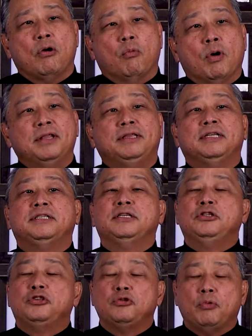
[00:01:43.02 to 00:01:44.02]
what the
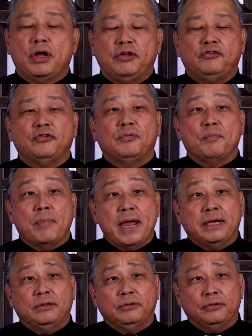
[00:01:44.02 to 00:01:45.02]
situation
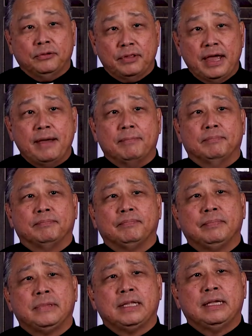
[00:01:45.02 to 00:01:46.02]
meant to them.
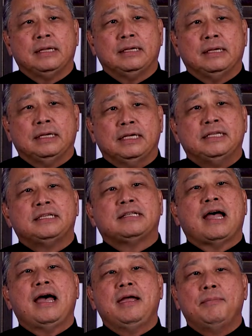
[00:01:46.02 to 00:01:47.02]
His
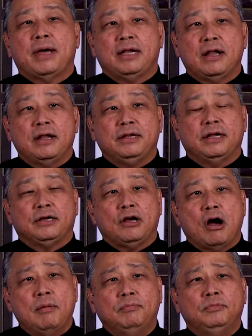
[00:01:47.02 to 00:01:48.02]
time had not yet
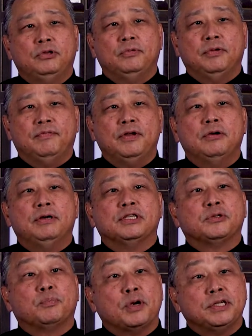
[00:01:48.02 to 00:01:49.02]
come to reveal
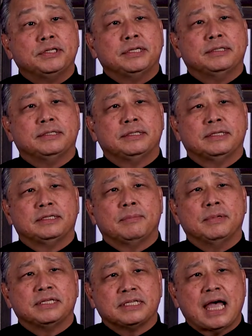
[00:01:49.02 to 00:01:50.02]
his presence as the
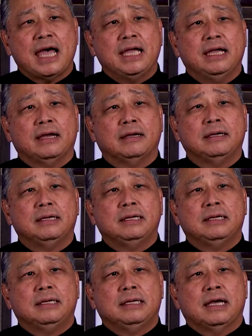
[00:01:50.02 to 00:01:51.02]
Messiah,
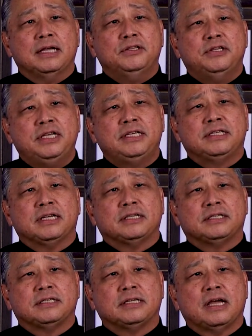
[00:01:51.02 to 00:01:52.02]
and
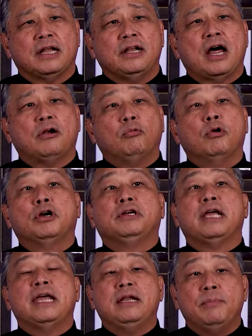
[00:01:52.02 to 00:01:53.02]
Jesus had not
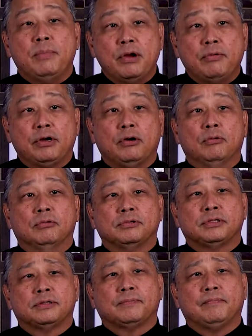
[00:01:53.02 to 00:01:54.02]
worked any
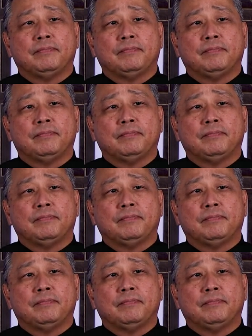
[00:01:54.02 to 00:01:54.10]
miracles.